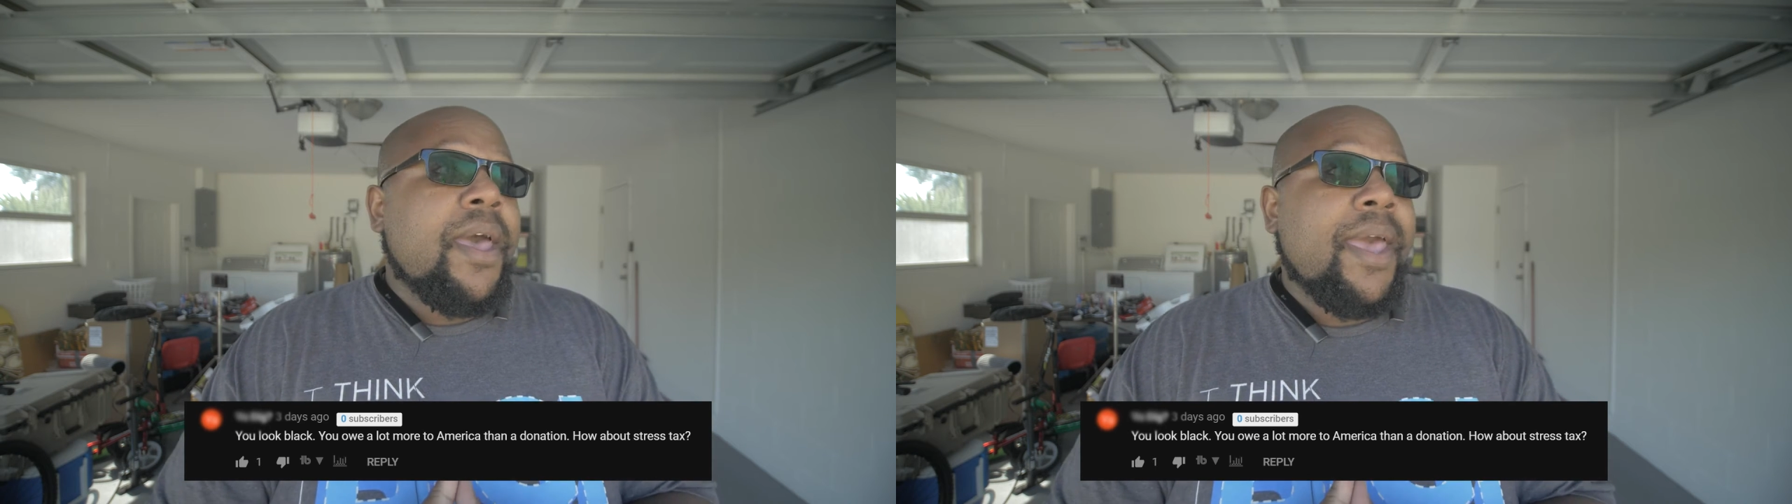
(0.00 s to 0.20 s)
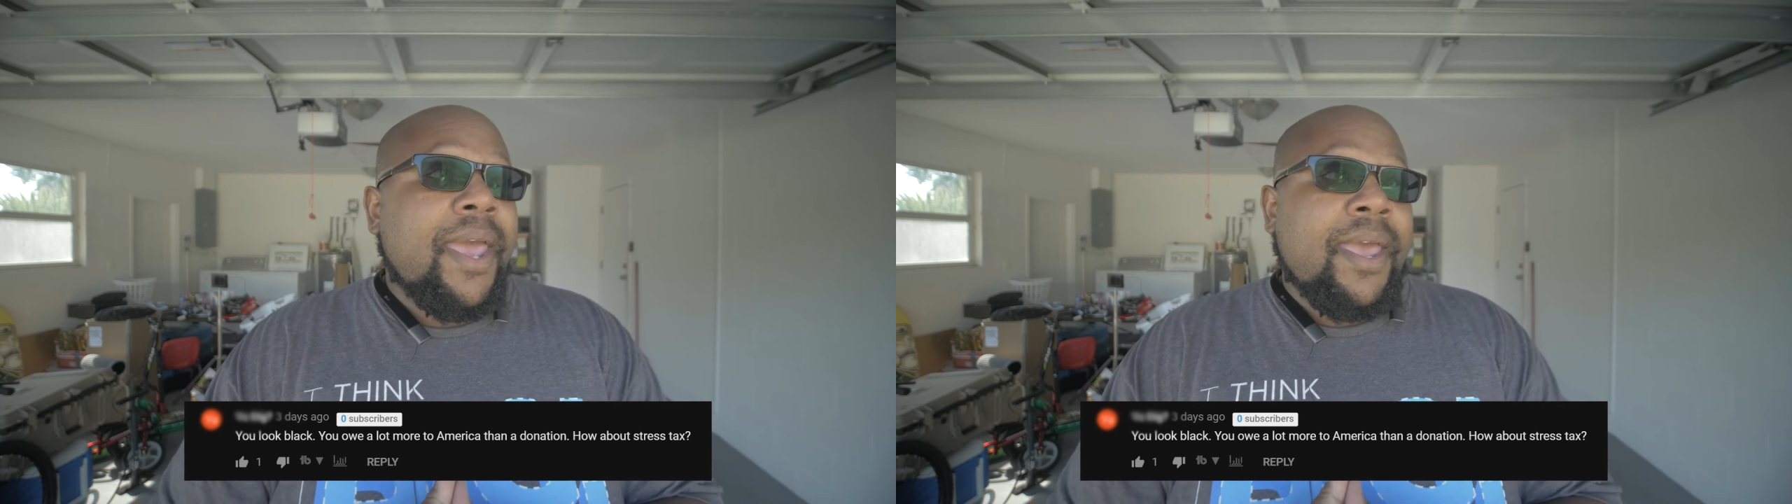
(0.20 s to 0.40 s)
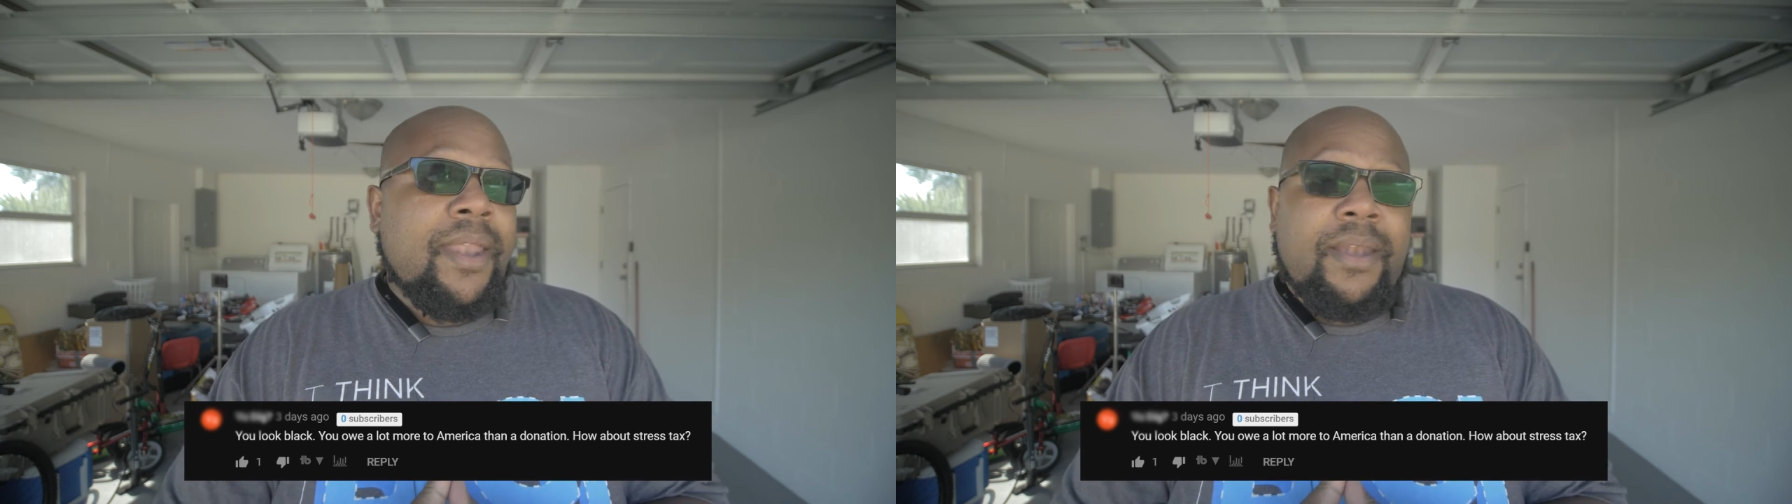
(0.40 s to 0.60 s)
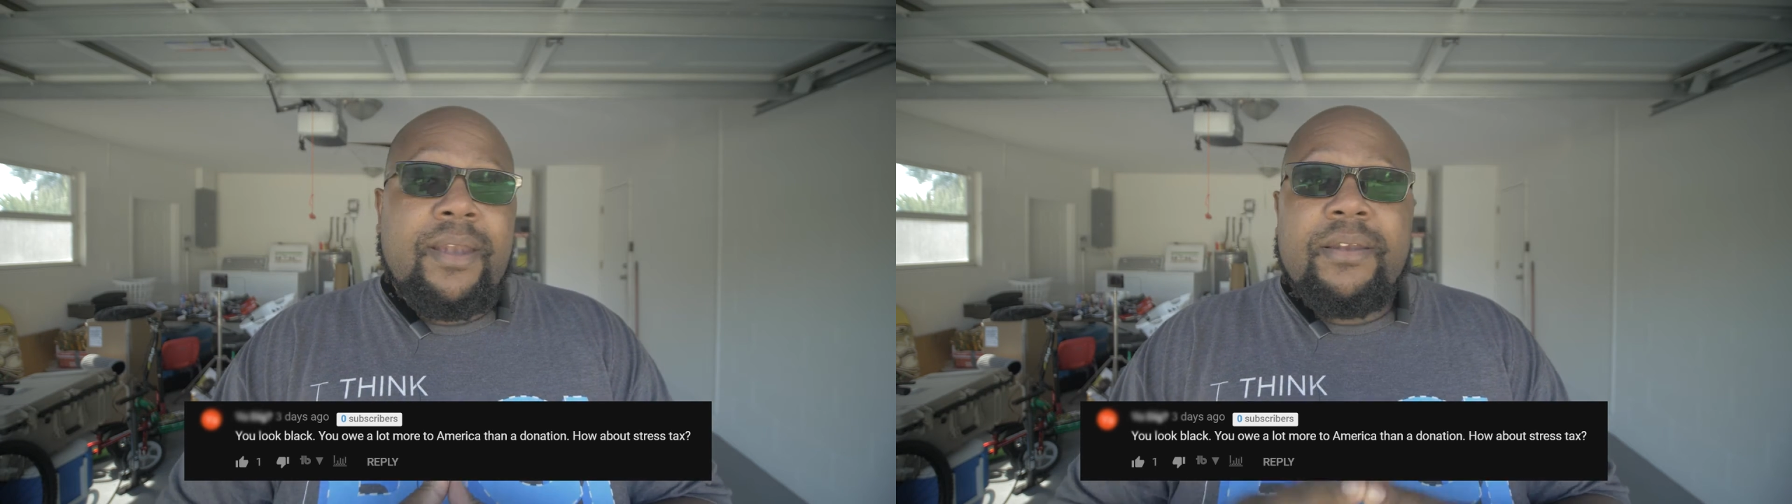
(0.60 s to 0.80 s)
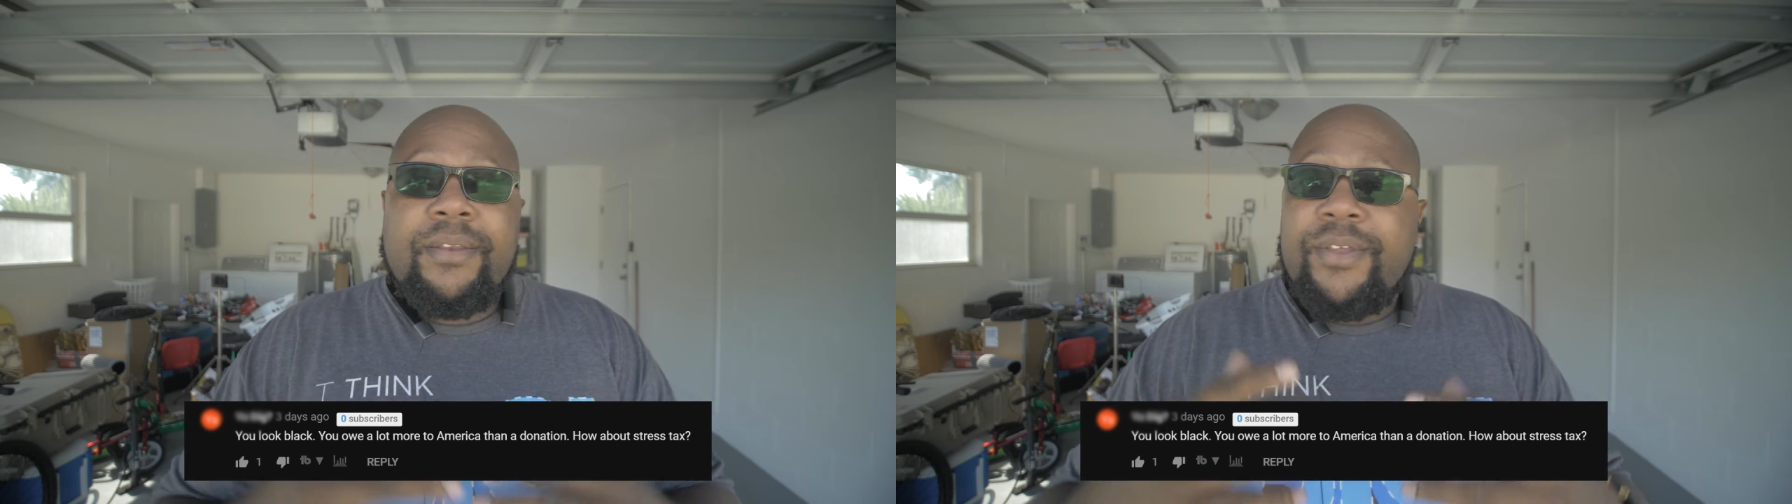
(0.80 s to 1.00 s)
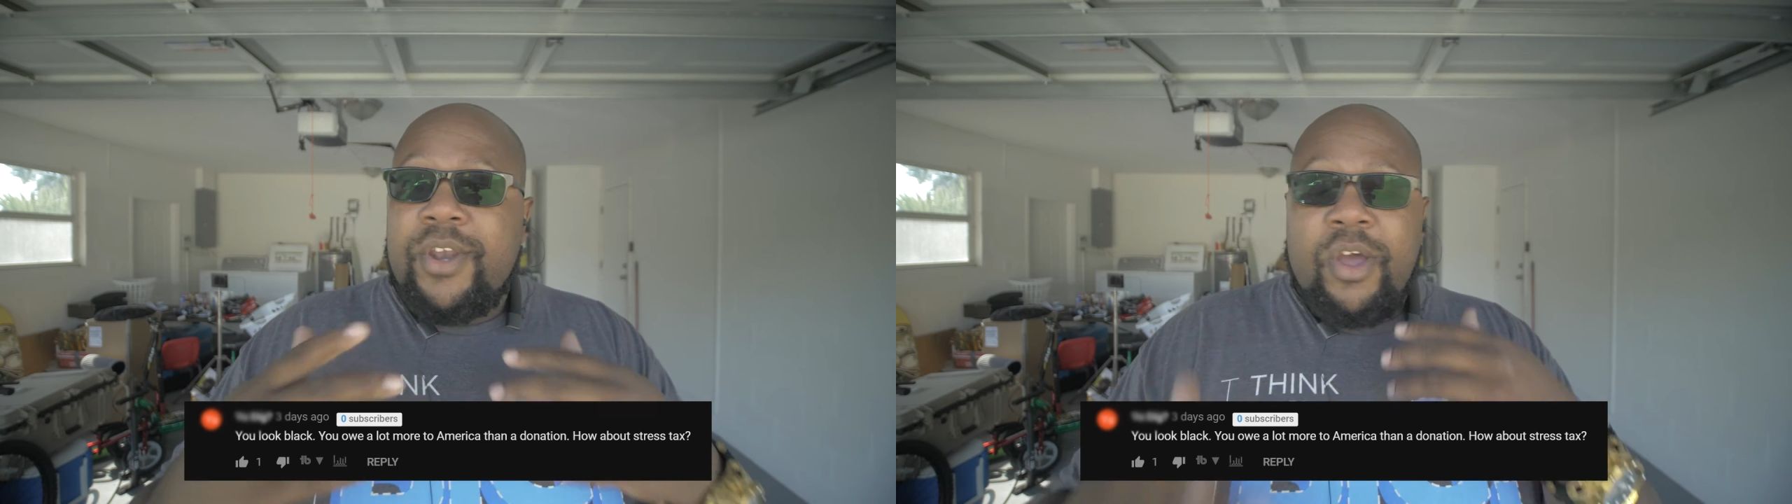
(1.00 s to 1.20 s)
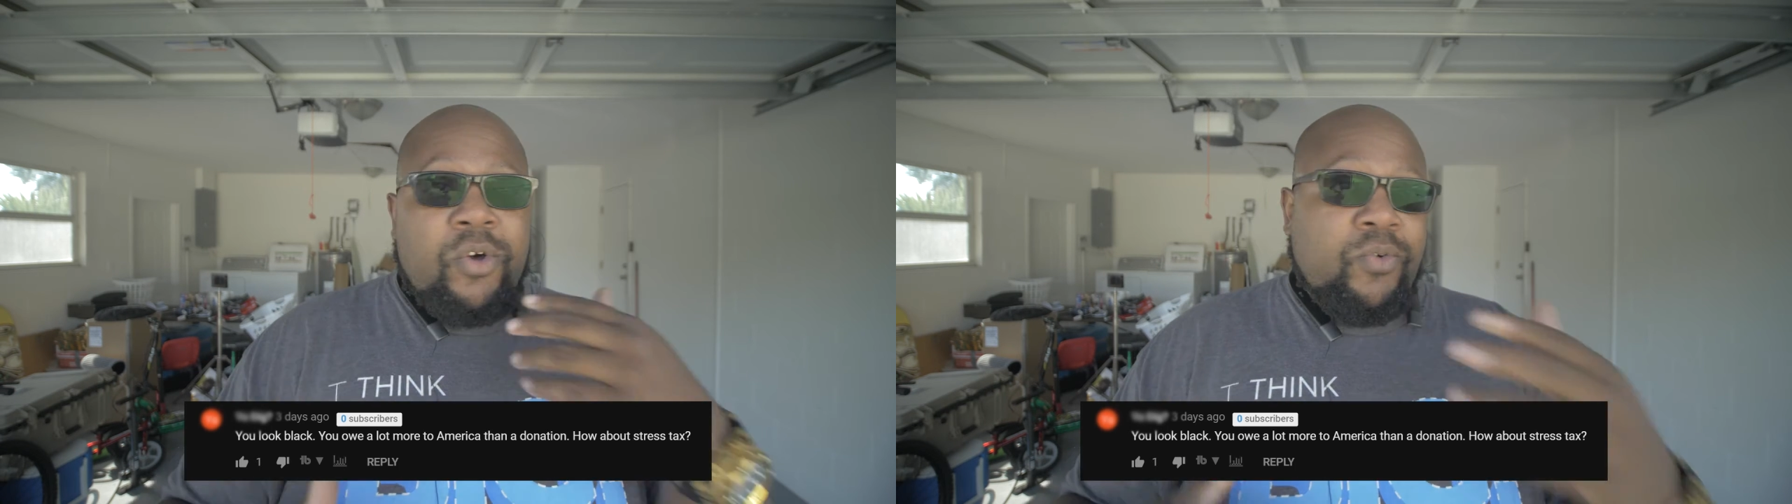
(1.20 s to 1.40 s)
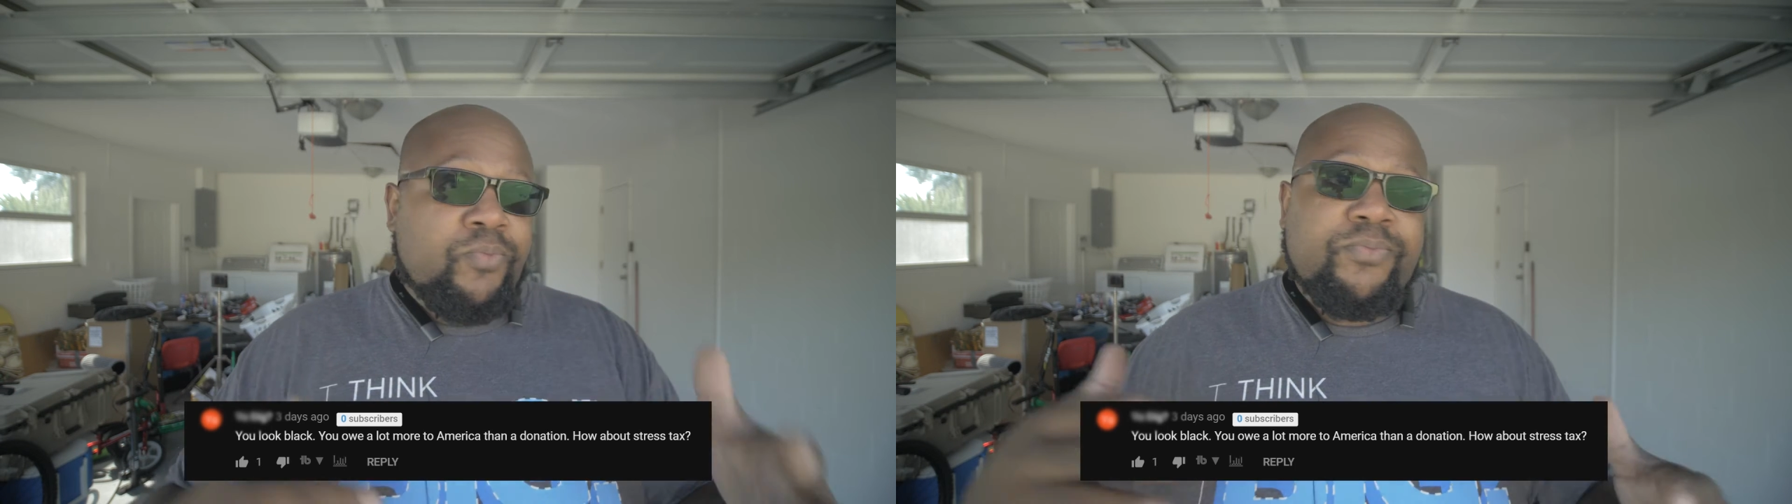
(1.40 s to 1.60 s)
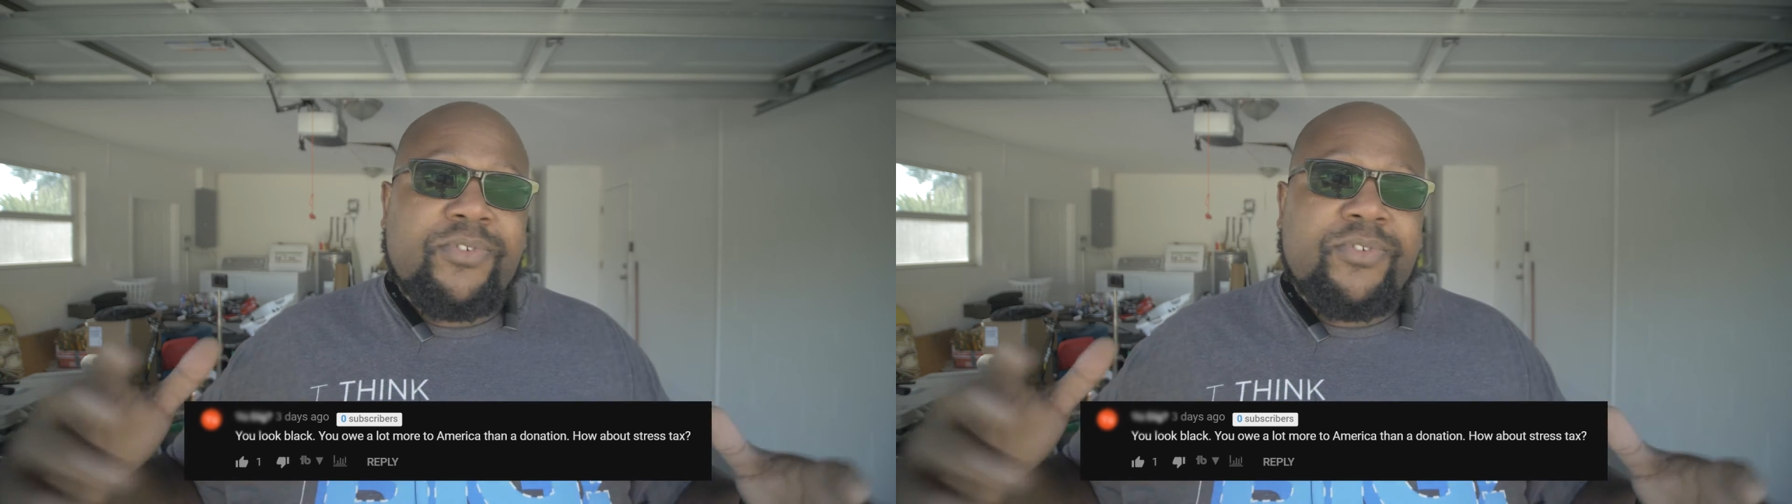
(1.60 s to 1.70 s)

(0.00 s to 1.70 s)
and, you know,